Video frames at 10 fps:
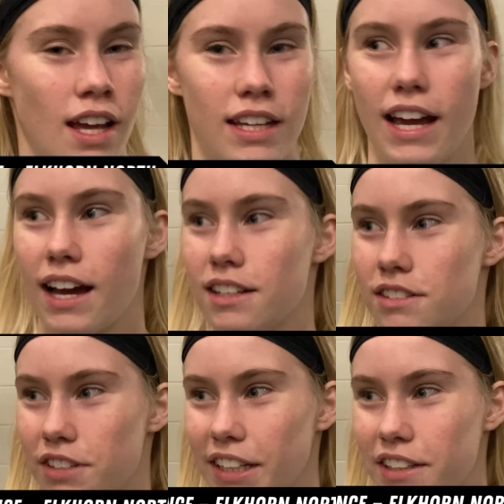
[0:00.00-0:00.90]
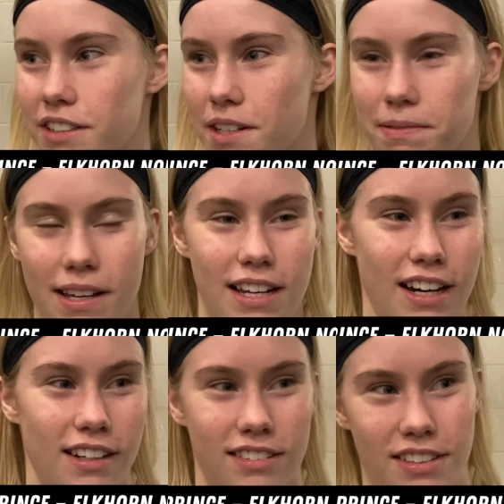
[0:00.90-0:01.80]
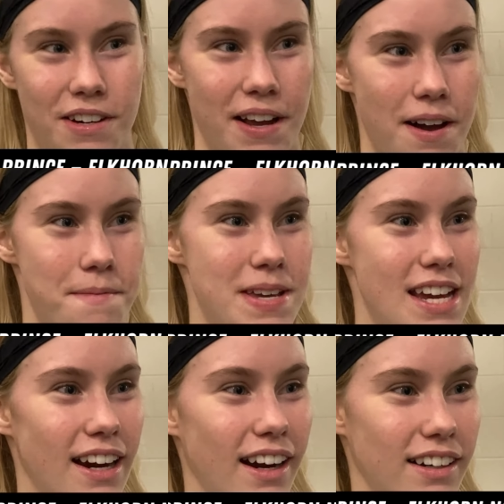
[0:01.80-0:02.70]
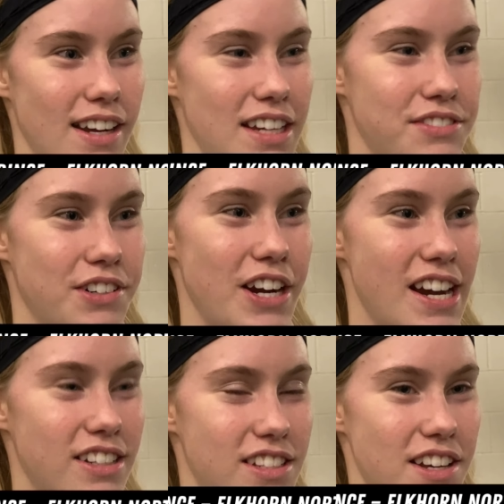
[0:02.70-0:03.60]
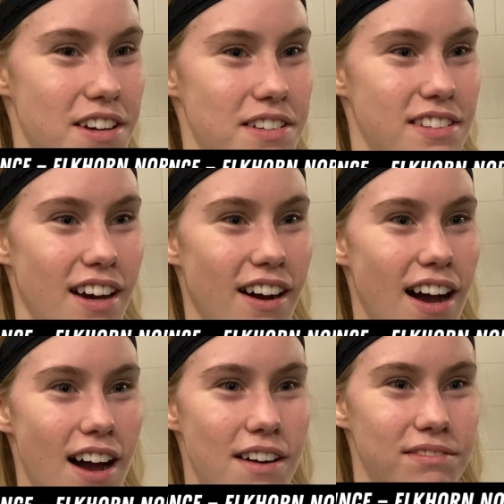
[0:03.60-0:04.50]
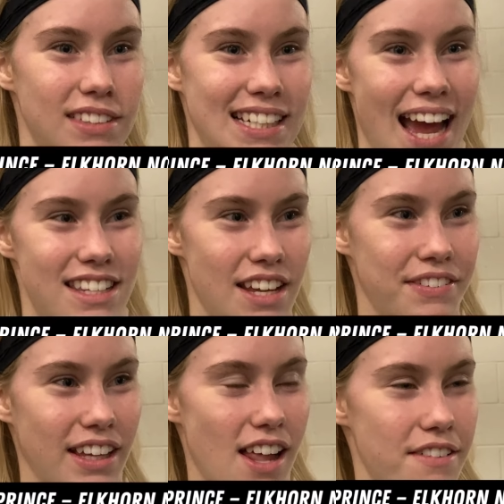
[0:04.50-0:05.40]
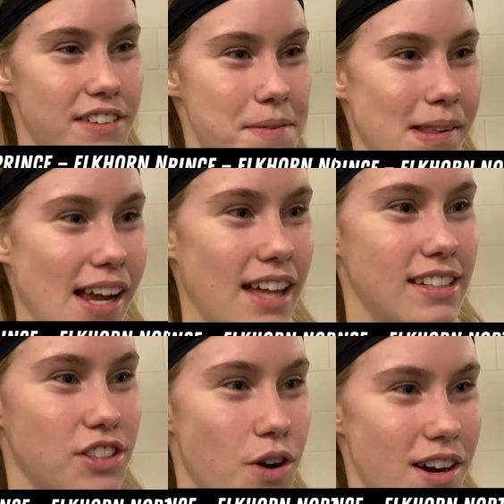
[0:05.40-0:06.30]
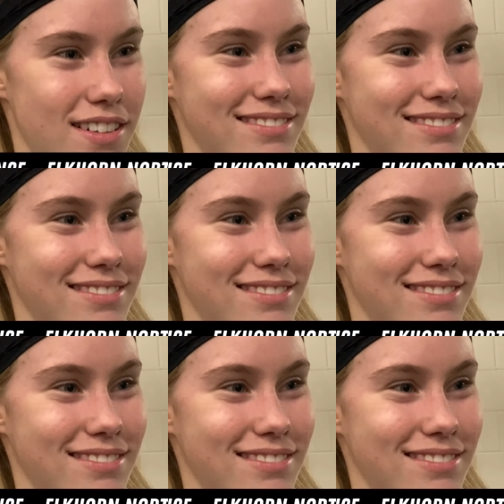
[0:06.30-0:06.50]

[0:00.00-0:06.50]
Yeah, really cool to play here, knowing I'll be here the next 4 years, too. So, yeah, it's definitely a lot of fun playing on this court.